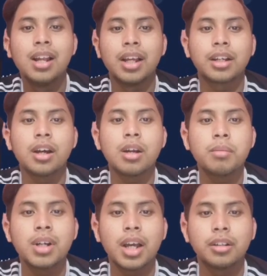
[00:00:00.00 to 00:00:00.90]
like
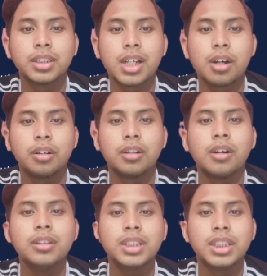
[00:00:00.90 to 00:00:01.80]
carbon dioxide or
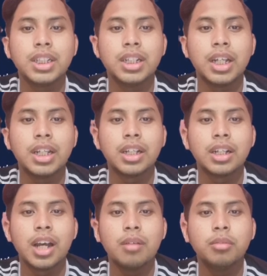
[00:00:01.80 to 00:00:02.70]
oxygen in
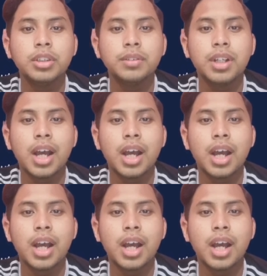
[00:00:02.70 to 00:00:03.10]
the atmosphere